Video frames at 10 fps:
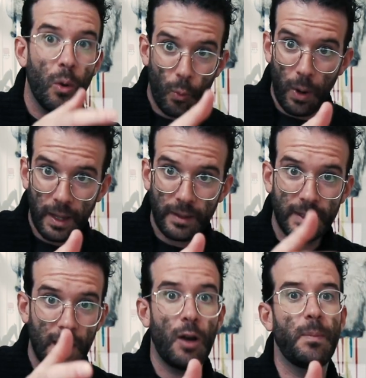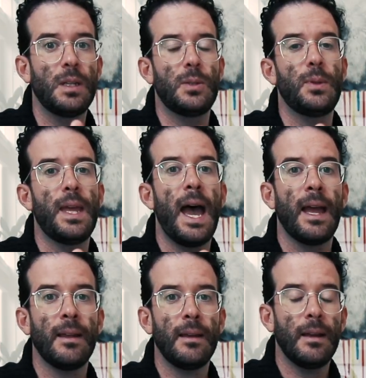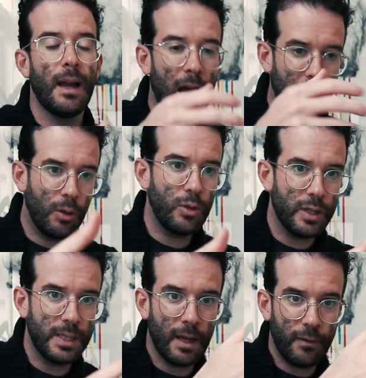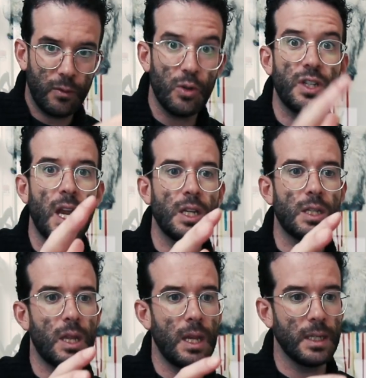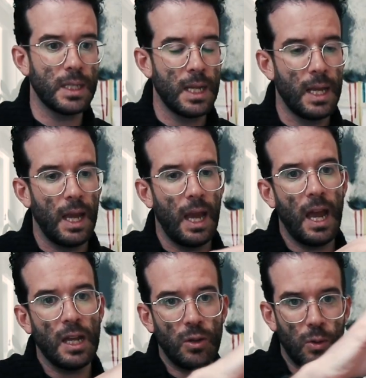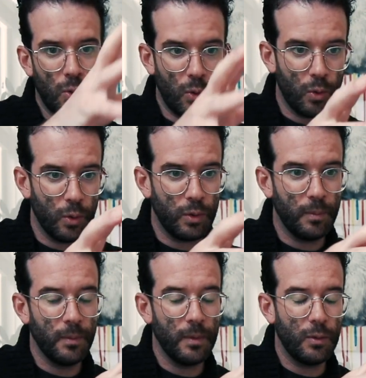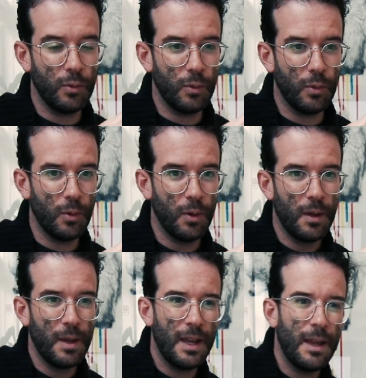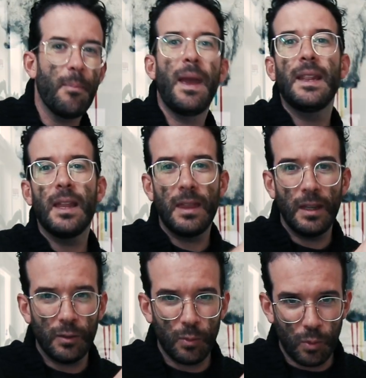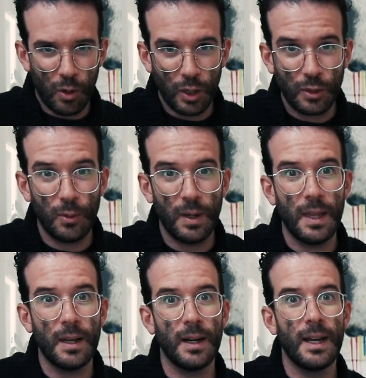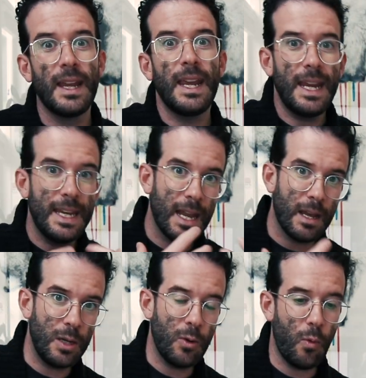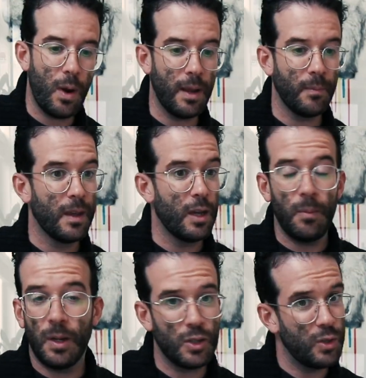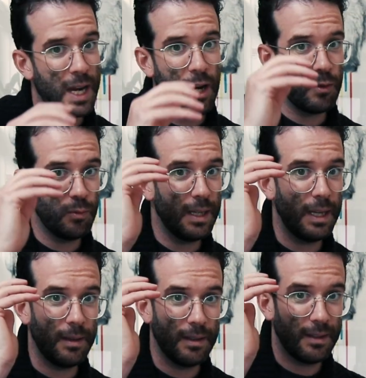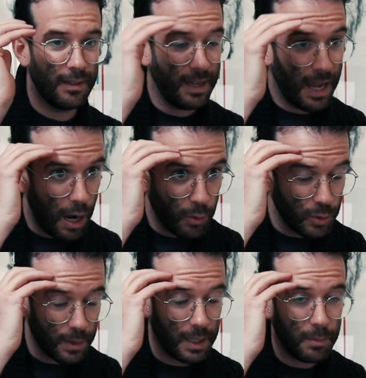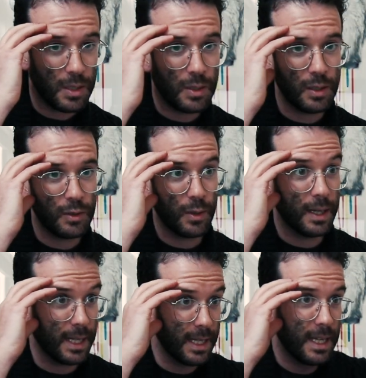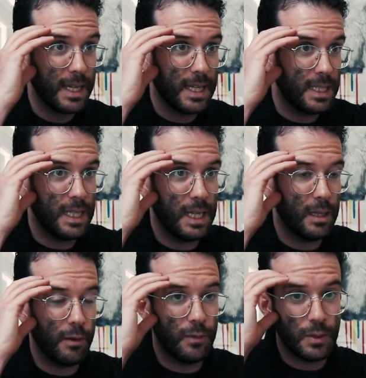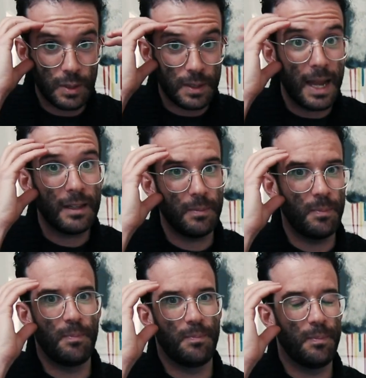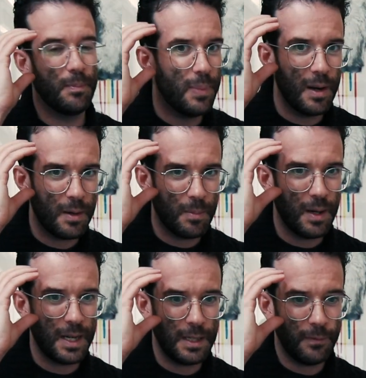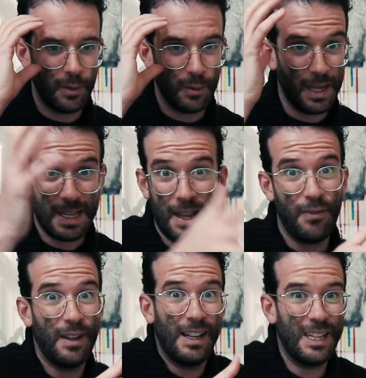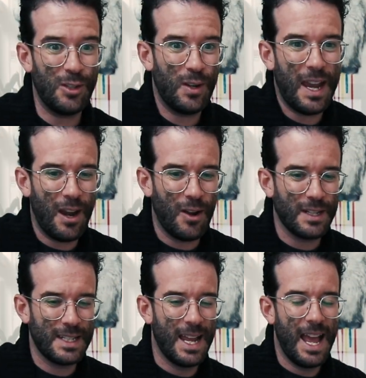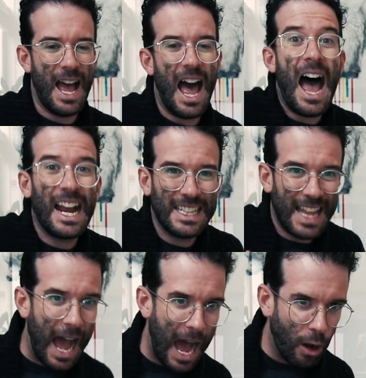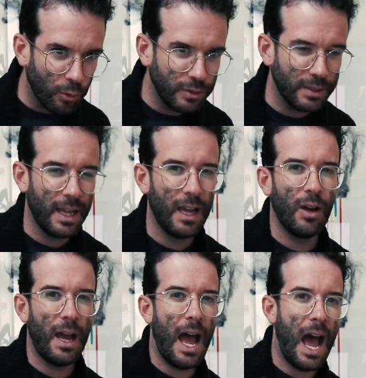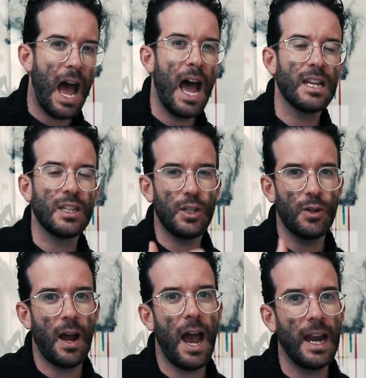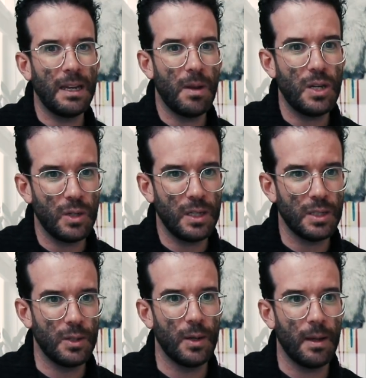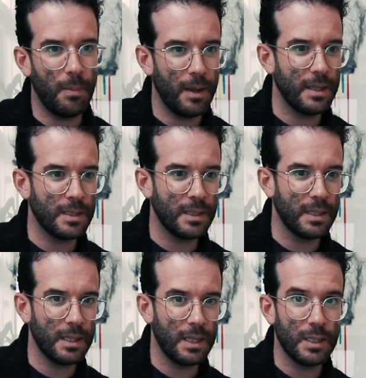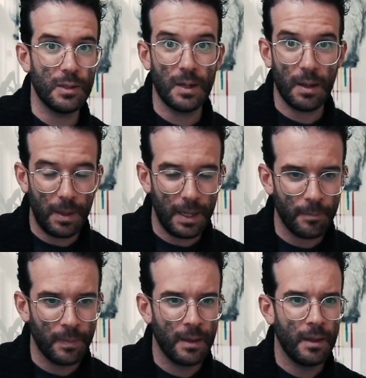Well, stay open to that. Allow yourself to change things and to make the things work together in a new way, because you cannot really see how your animation is gonna see in the future. That's very, very difficult, and definitely you cannot act out as your animation is gonna be.